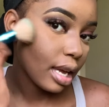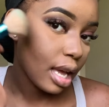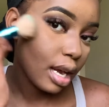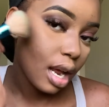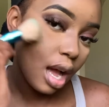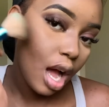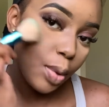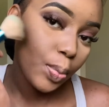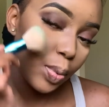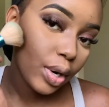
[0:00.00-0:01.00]
an
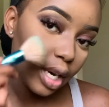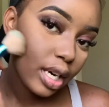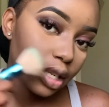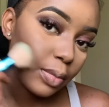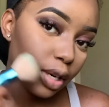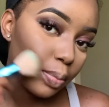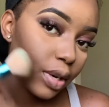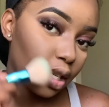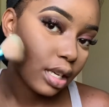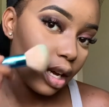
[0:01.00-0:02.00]
upwards. I'm gonna
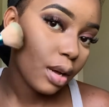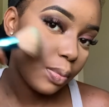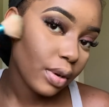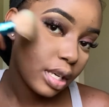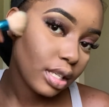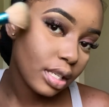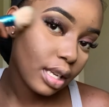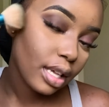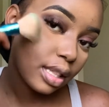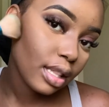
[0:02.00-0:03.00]
brush it upwards just
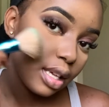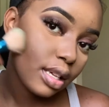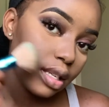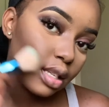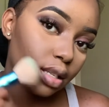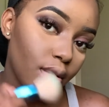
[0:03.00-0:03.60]
like this,